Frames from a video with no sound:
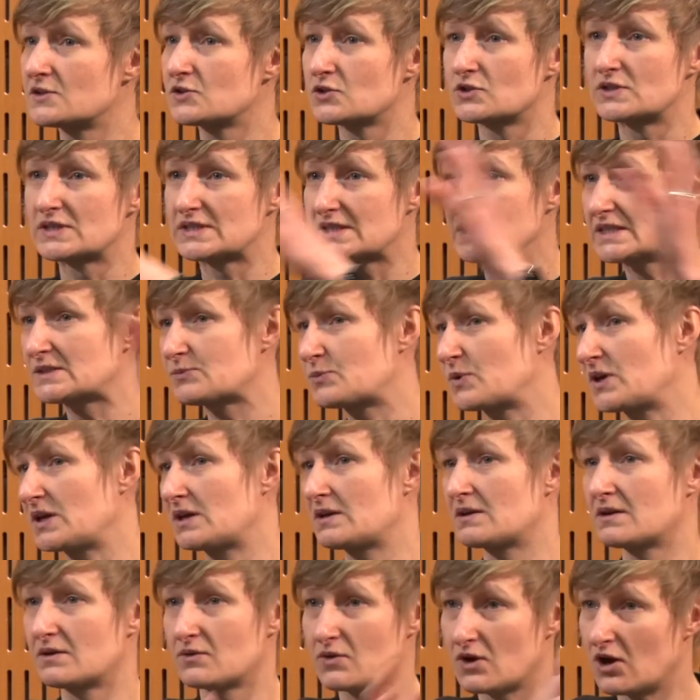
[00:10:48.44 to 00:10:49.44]
So this has
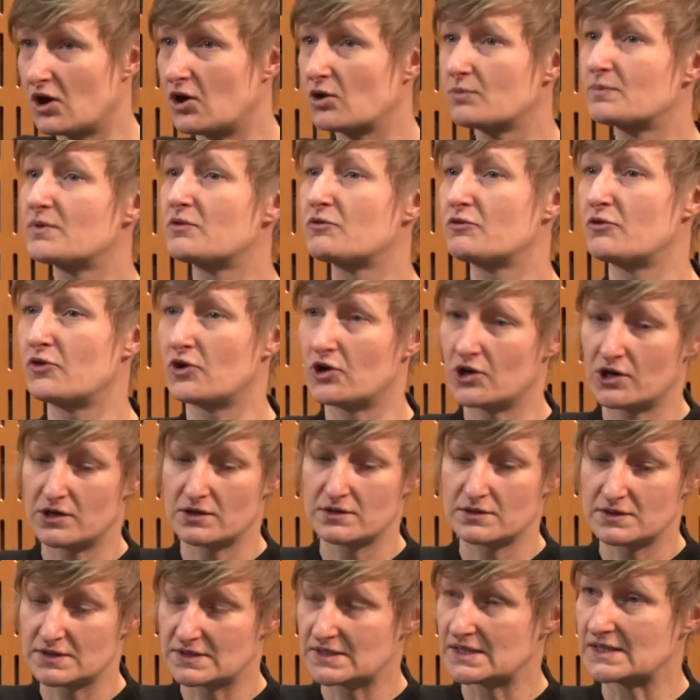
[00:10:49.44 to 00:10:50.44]
been long
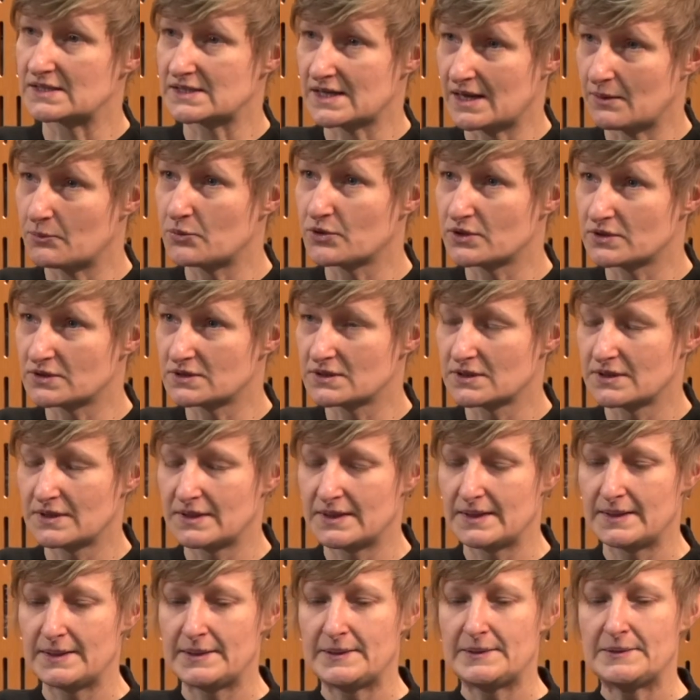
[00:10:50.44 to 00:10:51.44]
before this has happened.
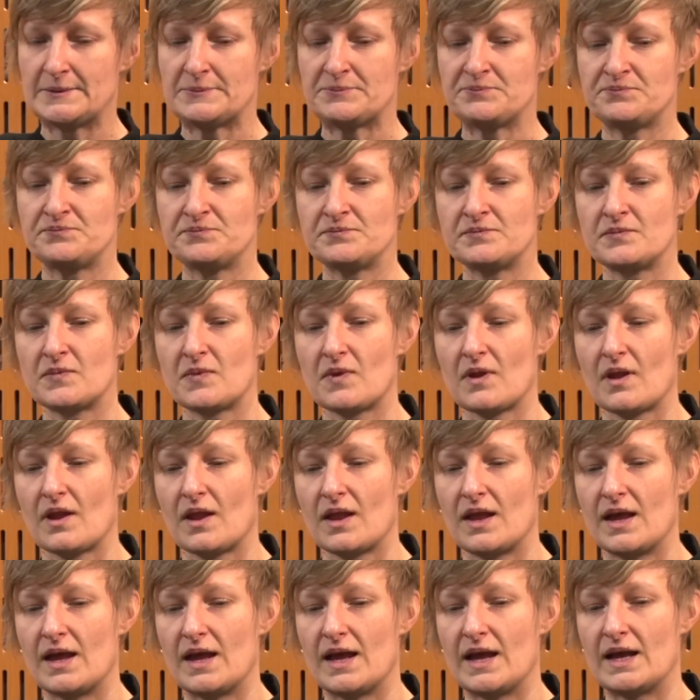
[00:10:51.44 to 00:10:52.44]

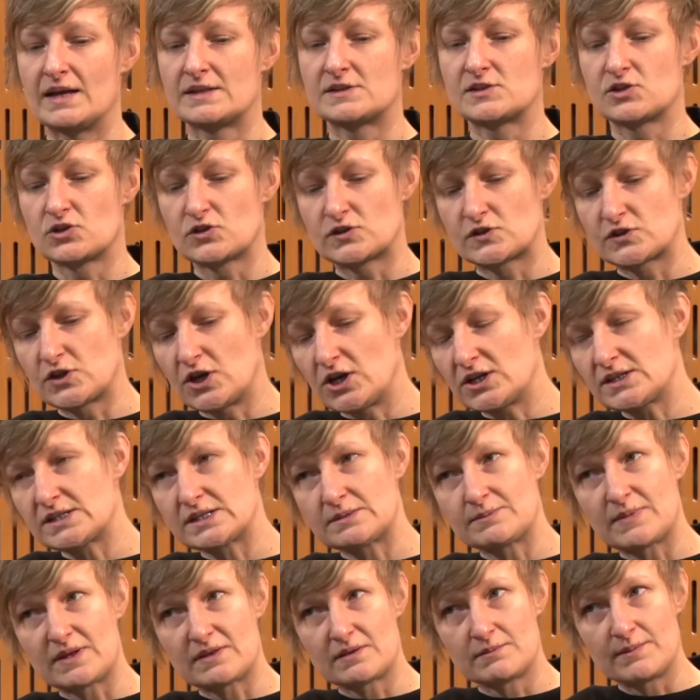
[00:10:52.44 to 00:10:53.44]
And so
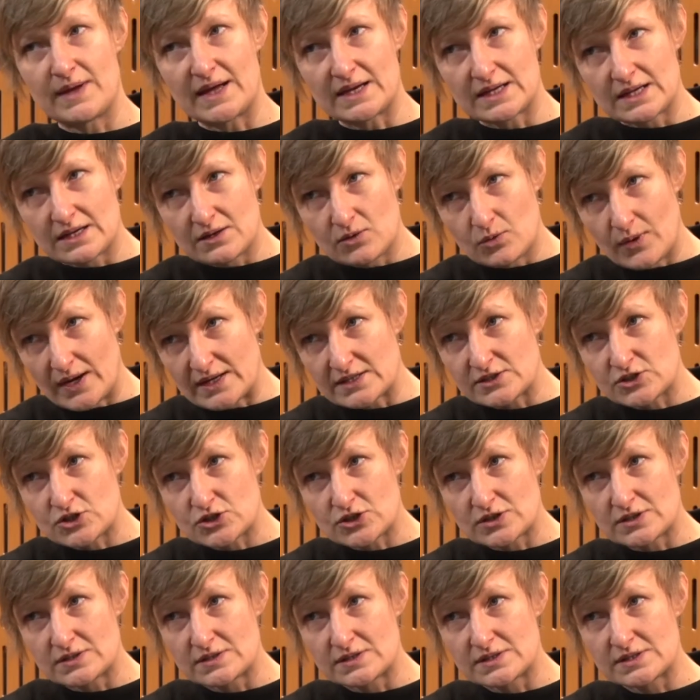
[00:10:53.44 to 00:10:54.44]
certain mathematical
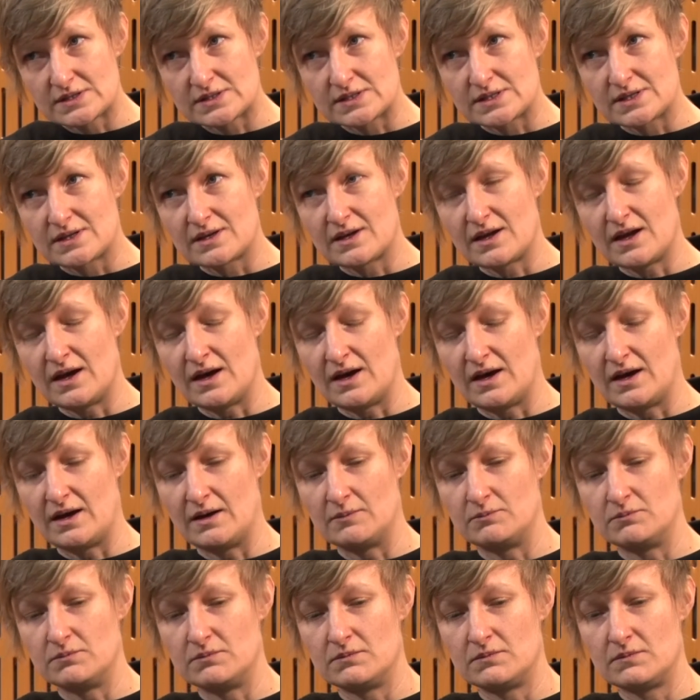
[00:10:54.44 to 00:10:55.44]
questions
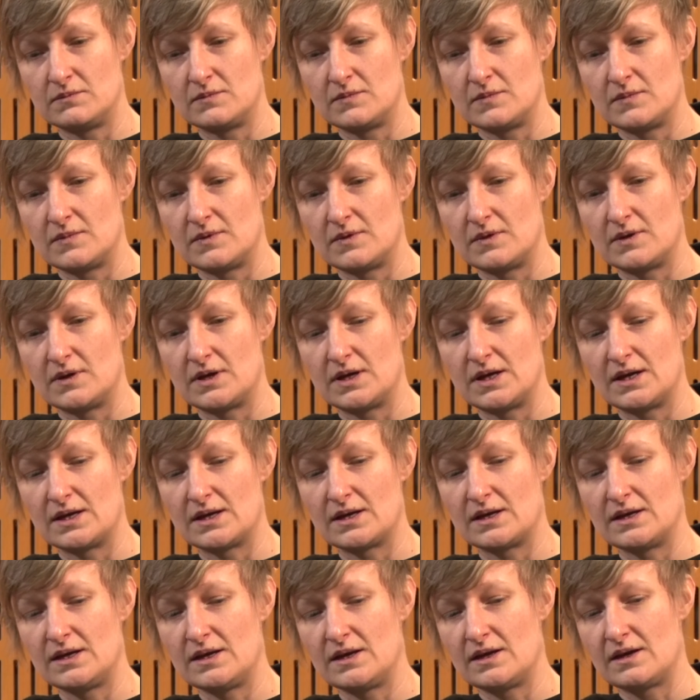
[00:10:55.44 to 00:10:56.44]
um,
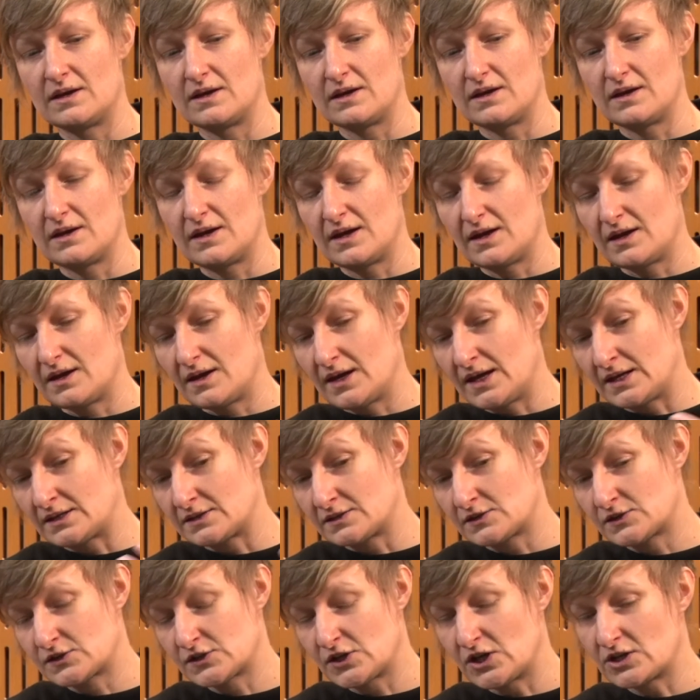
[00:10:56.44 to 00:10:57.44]

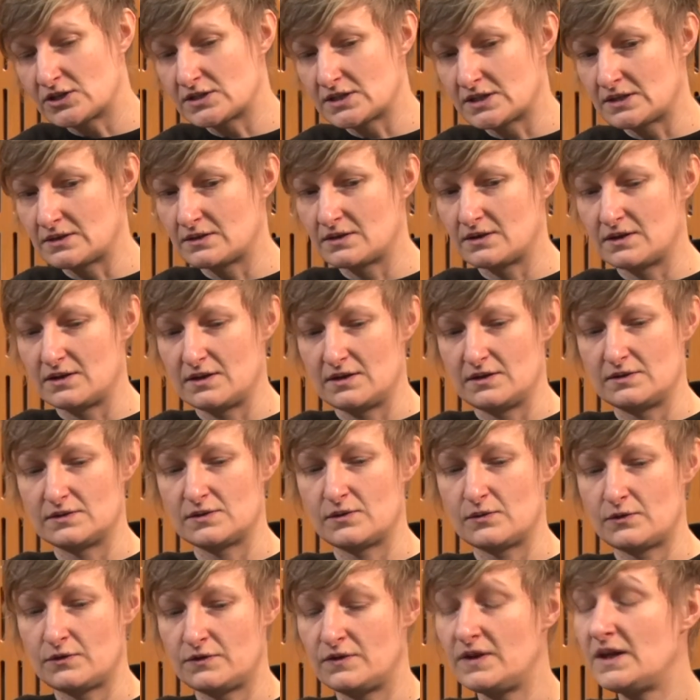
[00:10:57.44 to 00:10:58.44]
and certain
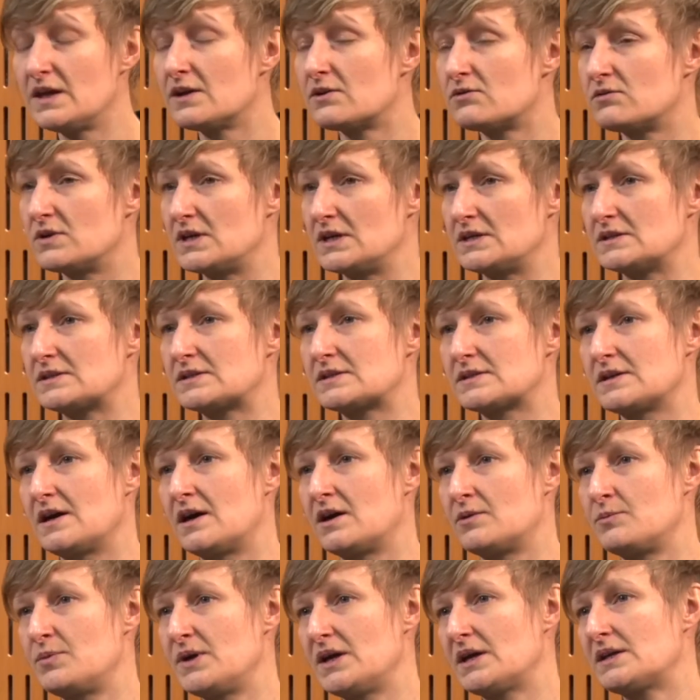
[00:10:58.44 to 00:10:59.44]
theories
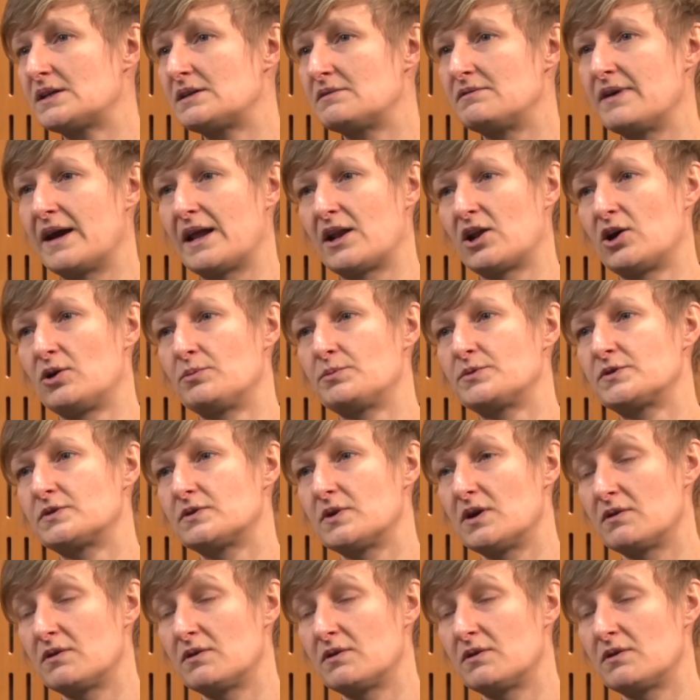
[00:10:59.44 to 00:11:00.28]
are being developed